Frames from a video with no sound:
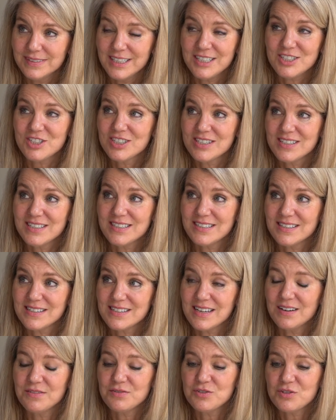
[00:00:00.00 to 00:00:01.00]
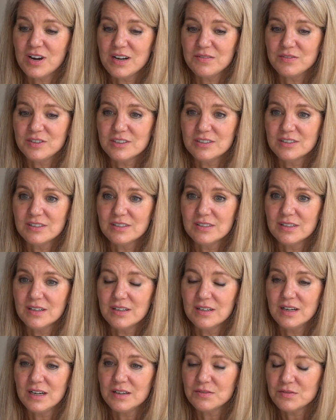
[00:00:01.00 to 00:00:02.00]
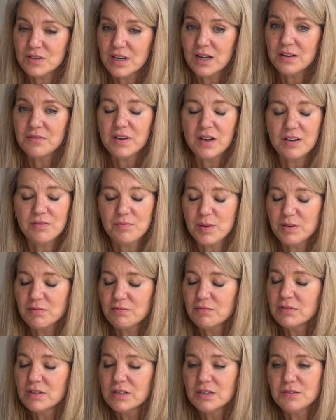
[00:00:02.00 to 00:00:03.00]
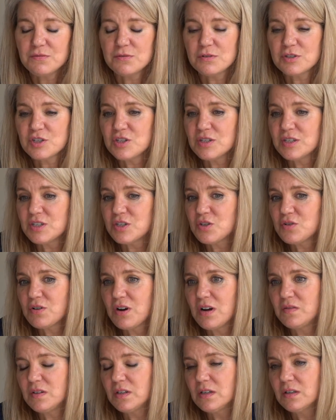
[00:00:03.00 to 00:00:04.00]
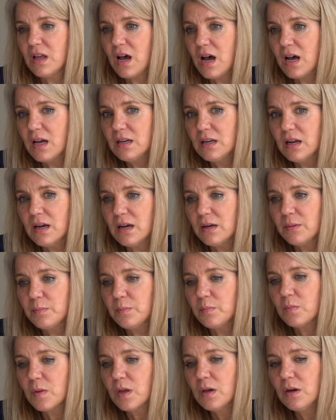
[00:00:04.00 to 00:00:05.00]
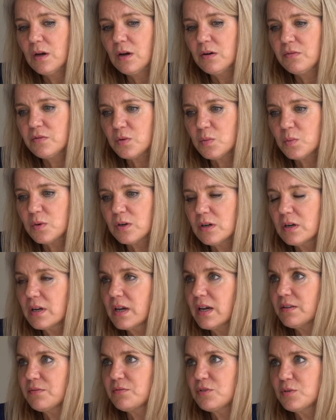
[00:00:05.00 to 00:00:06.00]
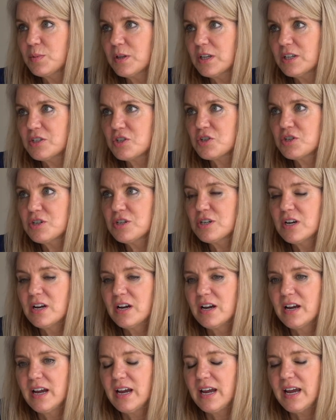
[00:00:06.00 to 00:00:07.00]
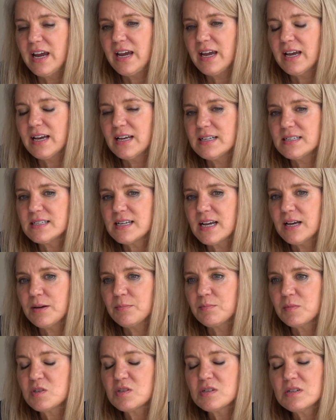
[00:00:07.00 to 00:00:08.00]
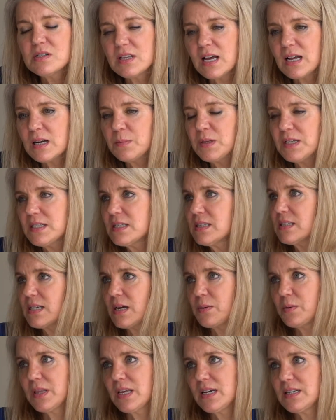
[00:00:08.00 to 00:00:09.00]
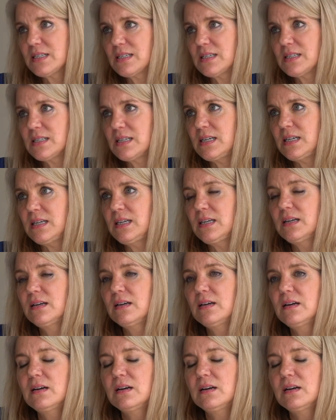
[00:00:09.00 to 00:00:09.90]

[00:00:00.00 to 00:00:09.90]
It just is. I've traveled. I've been really fortunate to travel a lot for work and for pleasure, and there's still a lot of places I would like to see.